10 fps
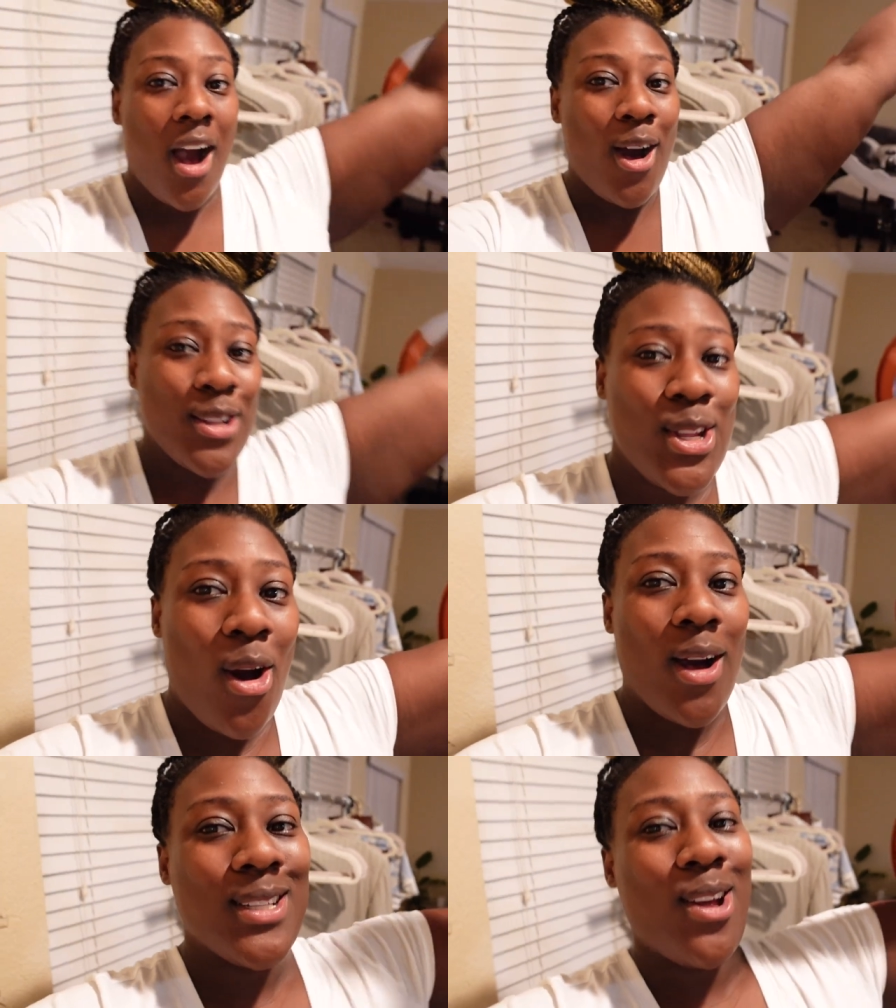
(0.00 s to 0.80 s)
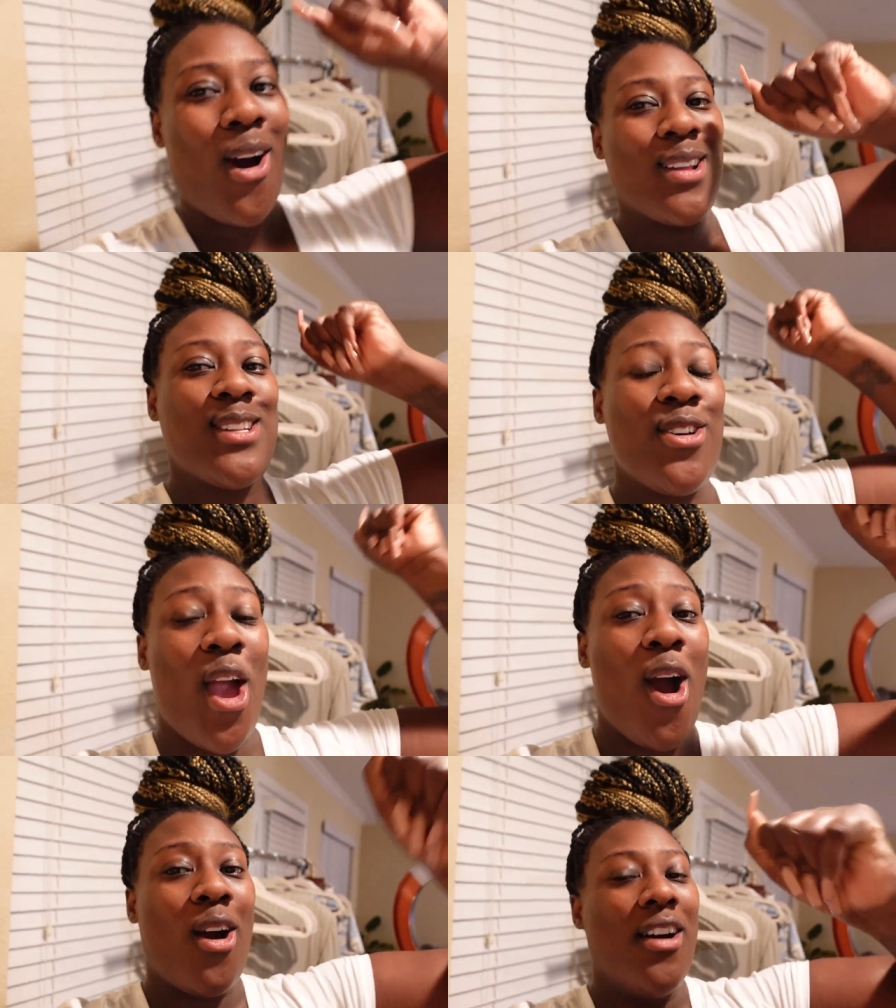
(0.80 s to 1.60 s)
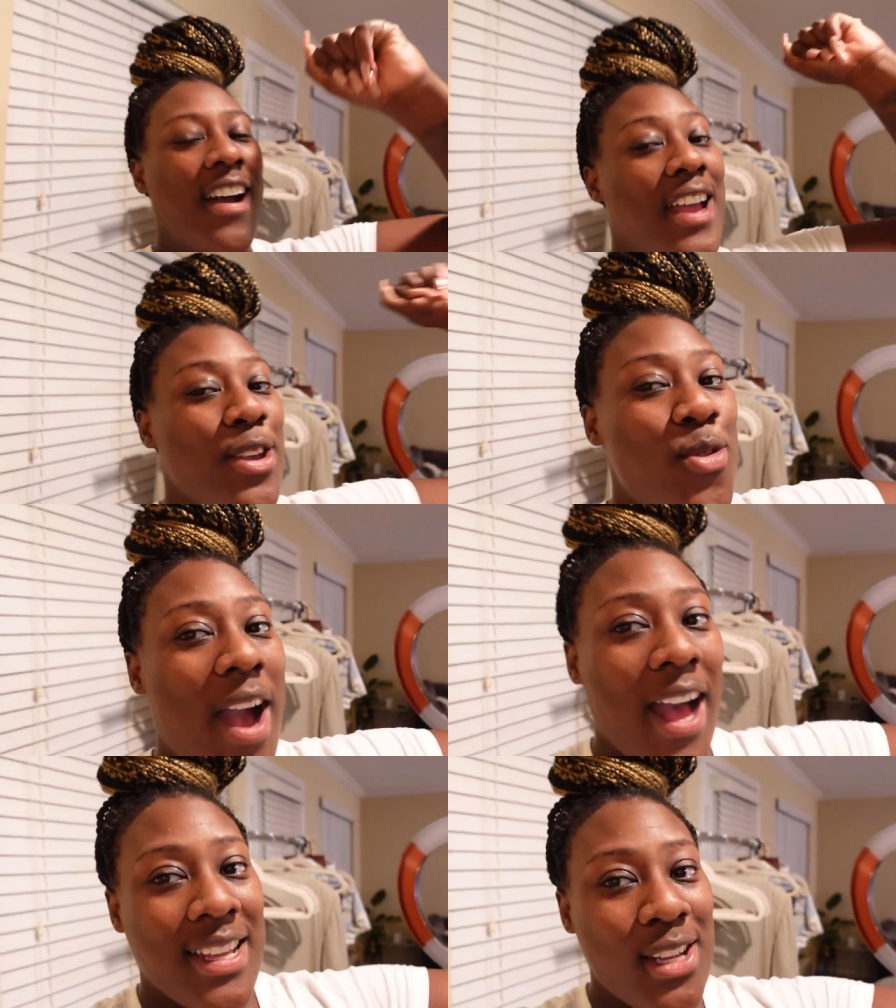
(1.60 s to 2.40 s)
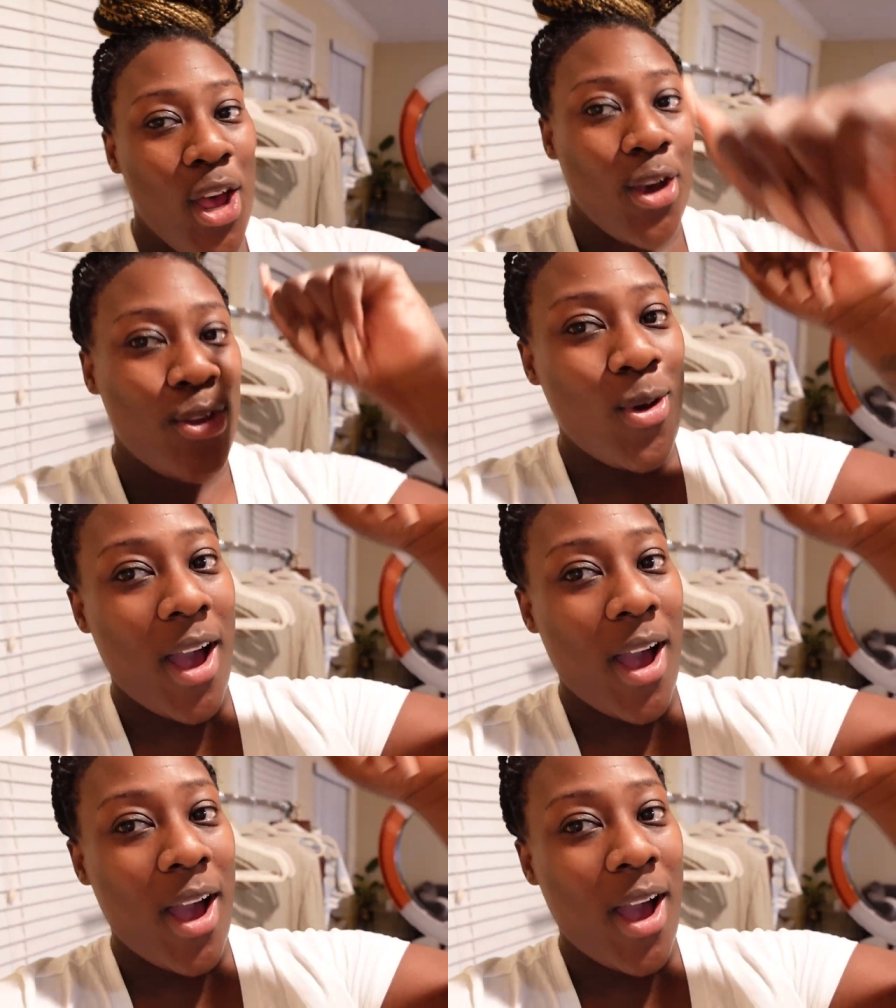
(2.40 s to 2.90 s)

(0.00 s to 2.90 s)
also, also, also, y'all, you guys, you